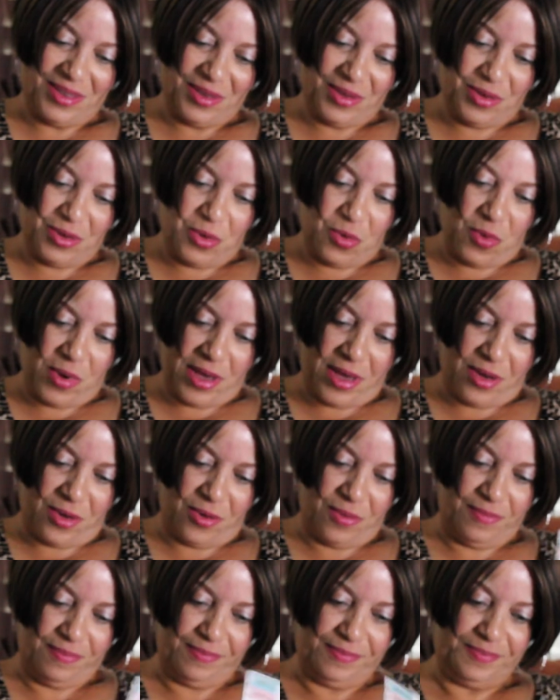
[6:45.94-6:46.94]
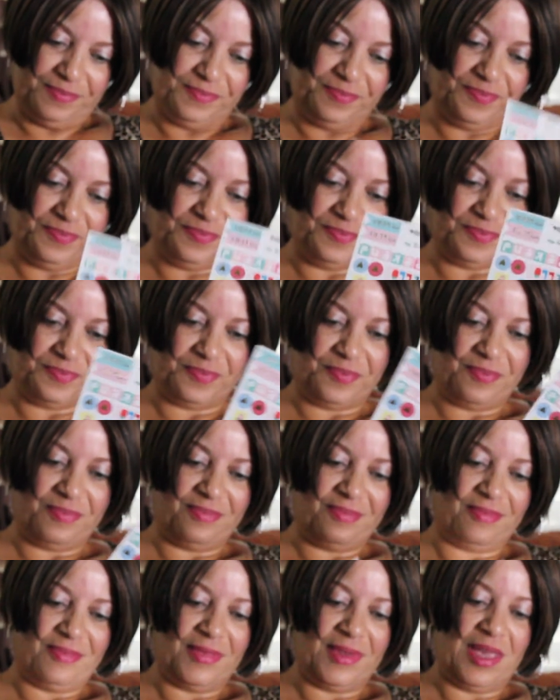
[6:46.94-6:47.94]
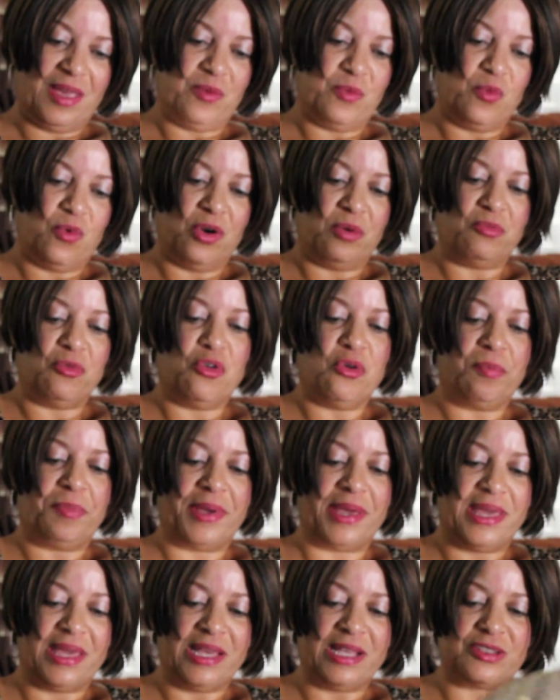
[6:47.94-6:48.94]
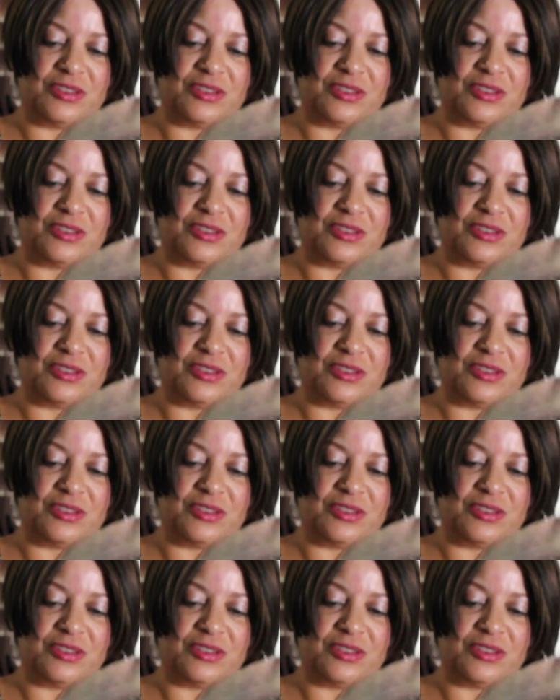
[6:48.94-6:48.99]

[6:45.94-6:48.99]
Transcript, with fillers: Oh wow. And one more page